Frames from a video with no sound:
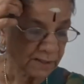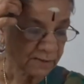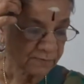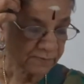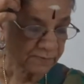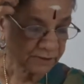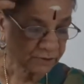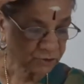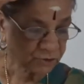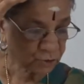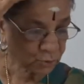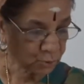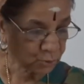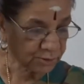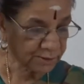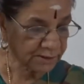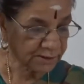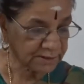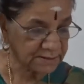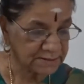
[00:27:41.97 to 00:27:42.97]
when
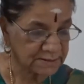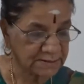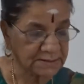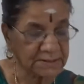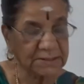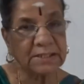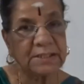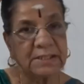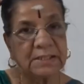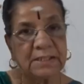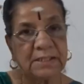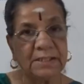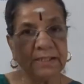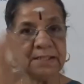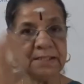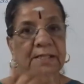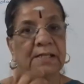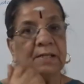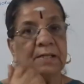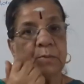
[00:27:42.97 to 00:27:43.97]
shoulders generally
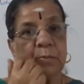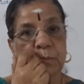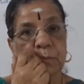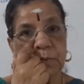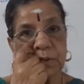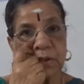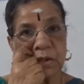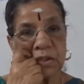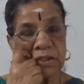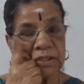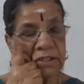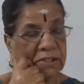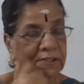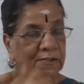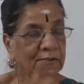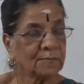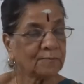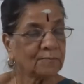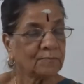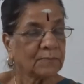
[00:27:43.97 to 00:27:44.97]
broaden
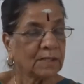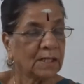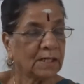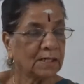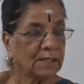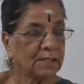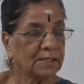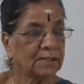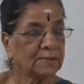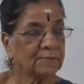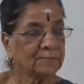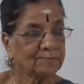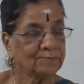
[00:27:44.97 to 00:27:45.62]
and